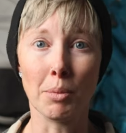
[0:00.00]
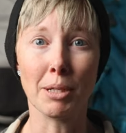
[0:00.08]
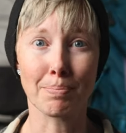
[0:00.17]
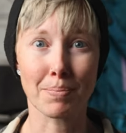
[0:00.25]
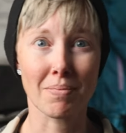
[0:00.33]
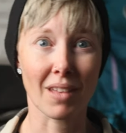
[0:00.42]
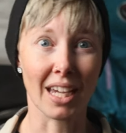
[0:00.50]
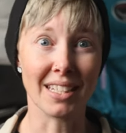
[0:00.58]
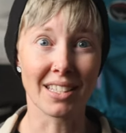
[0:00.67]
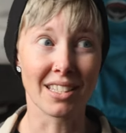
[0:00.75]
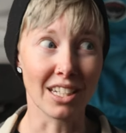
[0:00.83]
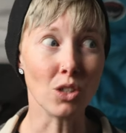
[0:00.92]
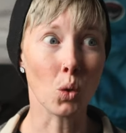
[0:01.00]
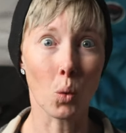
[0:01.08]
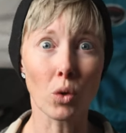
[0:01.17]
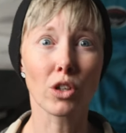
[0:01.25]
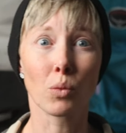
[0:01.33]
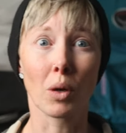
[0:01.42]
I mean, I did
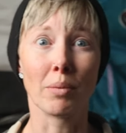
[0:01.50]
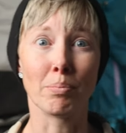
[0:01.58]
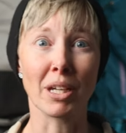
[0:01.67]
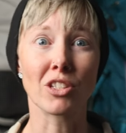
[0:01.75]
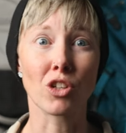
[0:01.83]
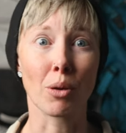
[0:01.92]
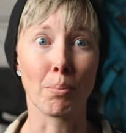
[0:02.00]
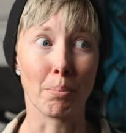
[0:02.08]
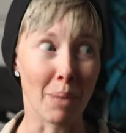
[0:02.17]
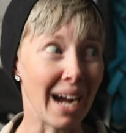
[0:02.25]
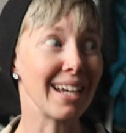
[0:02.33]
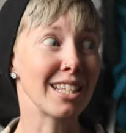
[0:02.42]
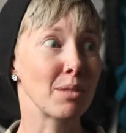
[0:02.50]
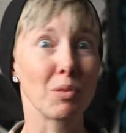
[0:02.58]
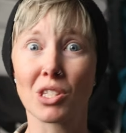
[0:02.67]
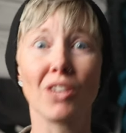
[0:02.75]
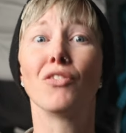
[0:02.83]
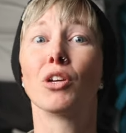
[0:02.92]
order one based on my
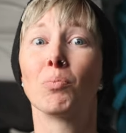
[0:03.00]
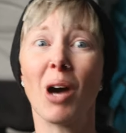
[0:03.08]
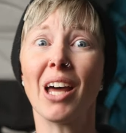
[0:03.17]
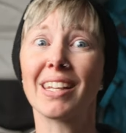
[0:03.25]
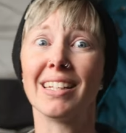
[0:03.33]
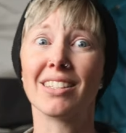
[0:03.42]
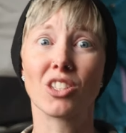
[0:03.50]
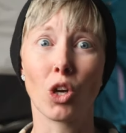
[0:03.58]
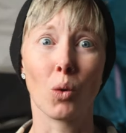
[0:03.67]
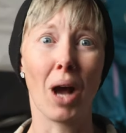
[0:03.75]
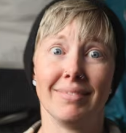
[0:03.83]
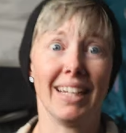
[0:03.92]
specific body, so